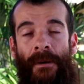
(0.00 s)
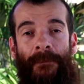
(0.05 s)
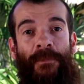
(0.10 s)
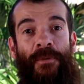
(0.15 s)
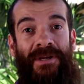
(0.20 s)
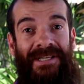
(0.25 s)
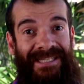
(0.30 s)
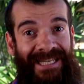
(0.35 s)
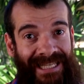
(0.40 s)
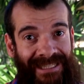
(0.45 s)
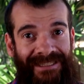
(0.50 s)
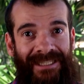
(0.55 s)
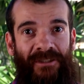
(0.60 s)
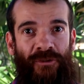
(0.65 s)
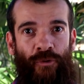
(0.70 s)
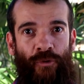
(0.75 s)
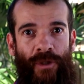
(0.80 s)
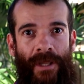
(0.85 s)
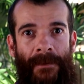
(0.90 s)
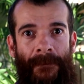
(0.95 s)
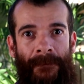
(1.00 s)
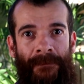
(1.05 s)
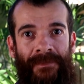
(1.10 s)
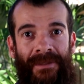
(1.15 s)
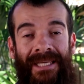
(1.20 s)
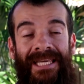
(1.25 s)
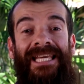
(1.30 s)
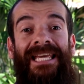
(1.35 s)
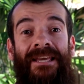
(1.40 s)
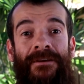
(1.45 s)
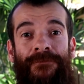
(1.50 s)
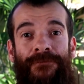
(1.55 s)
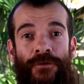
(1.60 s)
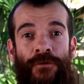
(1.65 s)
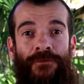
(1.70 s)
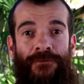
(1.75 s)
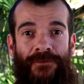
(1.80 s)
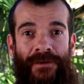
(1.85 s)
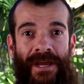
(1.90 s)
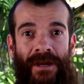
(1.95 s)
present it to them, if
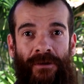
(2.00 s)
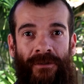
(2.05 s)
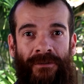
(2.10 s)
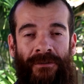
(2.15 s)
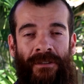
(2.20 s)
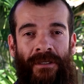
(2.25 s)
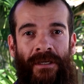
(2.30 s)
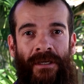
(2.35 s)
you fail,